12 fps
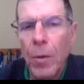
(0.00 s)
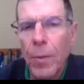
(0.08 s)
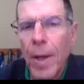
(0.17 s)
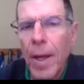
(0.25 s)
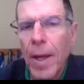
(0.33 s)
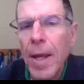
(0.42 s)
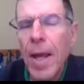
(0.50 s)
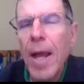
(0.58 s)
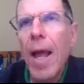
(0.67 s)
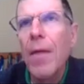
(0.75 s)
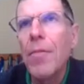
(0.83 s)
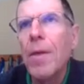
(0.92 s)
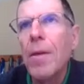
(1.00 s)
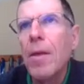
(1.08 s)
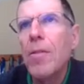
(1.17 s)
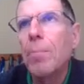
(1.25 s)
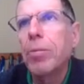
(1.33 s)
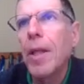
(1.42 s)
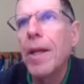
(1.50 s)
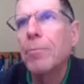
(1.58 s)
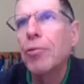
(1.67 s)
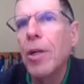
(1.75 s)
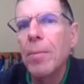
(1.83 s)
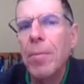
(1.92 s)
Okay. And the
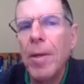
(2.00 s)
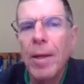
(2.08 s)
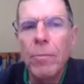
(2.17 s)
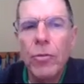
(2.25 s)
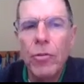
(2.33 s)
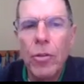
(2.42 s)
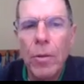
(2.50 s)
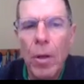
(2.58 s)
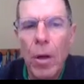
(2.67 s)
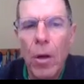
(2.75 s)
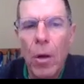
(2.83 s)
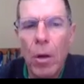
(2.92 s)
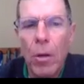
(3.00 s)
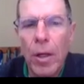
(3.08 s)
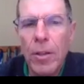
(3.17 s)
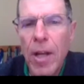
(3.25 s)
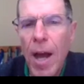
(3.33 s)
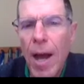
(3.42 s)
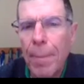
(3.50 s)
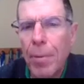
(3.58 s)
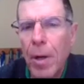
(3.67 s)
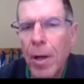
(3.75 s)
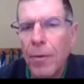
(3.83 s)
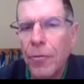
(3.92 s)
plan premiums are on
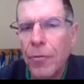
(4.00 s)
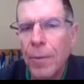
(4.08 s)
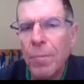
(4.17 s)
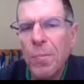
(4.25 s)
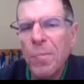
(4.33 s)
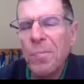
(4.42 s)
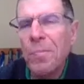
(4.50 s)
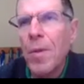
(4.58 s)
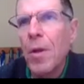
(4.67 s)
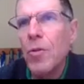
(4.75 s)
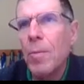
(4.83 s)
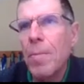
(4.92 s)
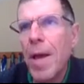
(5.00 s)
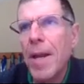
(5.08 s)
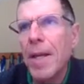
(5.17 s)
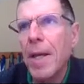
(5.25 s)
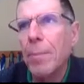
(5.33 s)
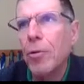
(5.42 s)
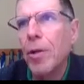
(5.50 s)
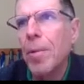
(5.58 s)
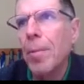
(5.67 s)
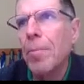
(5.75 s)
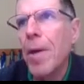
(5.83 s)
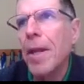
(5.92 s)
top of your Medicare
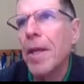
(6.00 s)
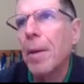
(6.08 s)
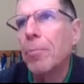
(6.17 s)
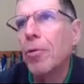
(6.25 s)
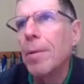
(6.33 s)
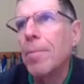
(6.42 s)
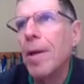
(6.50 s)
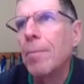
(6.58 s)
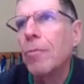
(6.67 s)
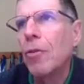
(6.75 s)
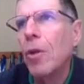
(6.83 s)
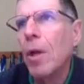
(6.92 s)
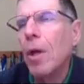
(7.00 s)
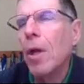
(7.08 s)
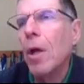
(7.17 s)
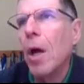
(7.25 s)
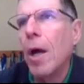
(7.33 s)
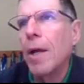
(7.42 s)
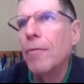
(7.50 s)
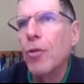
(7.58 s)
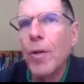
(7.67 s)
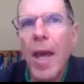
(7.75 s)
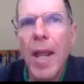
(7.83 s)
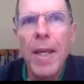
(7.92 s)
premium. Medicare premiums, if
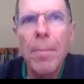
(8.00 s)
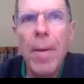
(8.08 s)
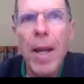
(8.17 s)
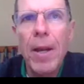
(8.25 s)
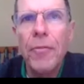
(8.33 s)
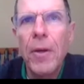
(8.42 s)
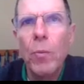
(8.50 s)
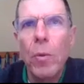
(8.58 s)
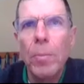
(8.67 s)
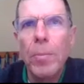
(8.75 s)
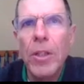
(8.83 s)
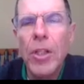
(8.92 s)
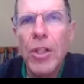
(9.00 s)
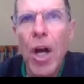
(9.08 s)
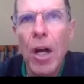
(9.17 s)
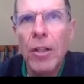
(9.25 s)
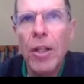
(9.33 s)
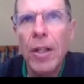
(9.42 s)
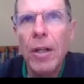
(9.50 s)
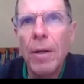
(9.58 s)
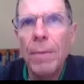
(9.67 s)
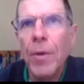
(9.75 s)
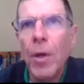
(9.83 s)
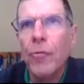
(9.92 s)
you're getting a benefit, will be deducted
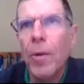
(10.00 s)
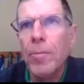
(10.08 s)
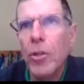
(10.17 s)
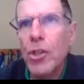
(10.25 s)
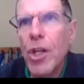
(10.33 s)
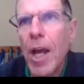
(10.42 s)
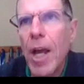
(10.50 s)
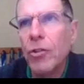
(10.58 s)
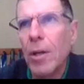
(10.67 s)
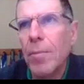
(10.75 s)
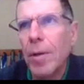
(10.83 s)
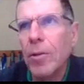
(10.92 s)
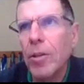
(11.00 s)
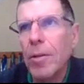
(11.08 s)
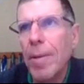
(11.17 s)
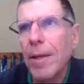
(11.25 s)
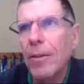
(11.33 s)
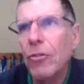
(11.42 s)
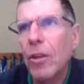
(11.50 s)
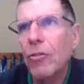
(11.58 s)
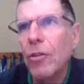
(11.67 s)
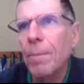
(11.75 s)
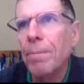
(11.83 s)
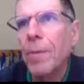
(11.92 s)
from your checks on a monthly
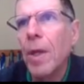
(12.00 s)
basis.